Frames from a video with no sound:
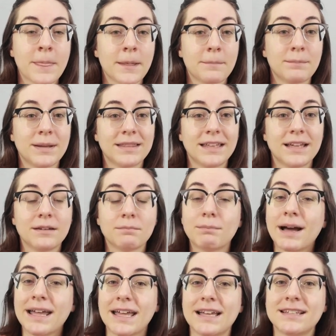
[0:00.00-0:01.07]
But then
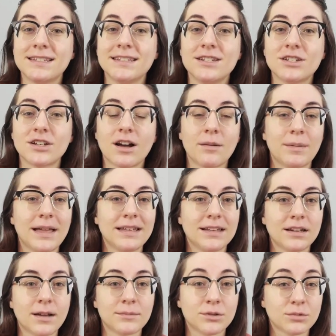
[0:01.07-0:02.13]
my Etsy shop
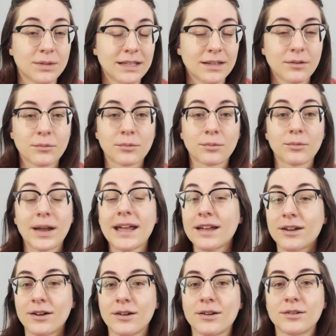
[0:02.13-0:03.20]
ended up doing
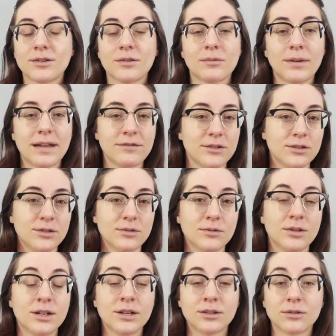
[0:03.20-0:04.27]
record
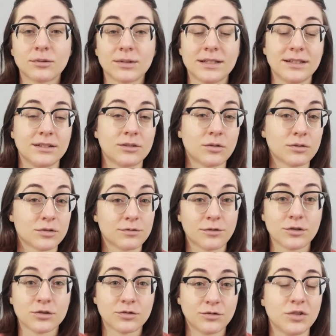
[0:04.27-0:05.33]
revenue during those
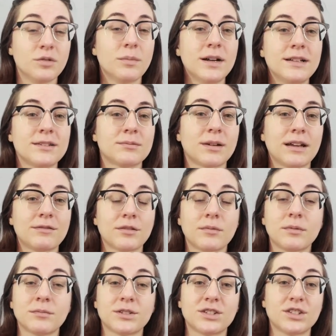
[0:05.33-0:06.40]
first few months where
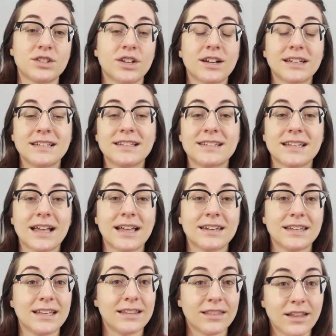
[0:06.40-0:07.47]
everyone was stuck
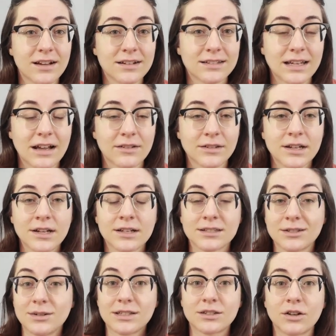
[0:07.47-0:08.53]
inside in lockdown.
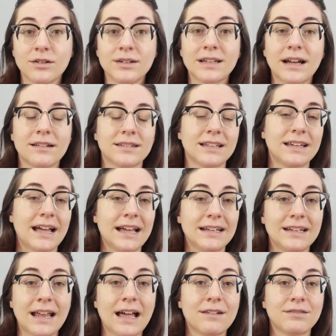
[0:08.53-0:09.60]
So it turned out that I
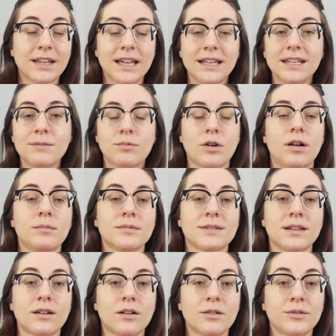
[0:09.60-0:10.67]
didn't have any
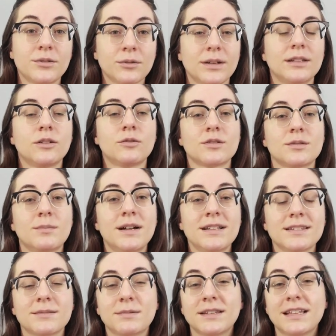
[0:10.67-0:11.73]
problems at all during those
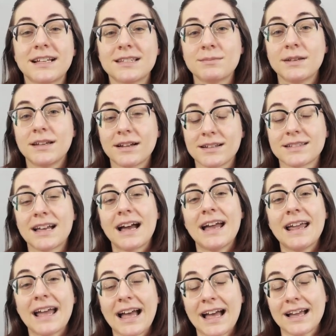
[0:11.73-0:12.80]
months, but that's because
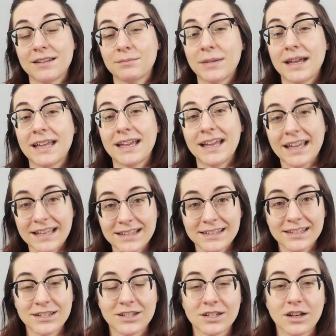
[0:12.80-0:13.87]
I had my
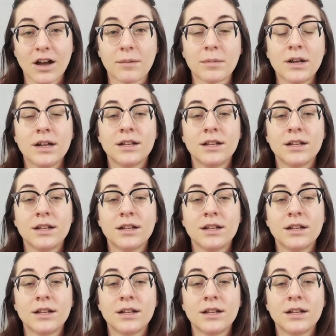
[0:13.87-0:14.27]
Etsy shop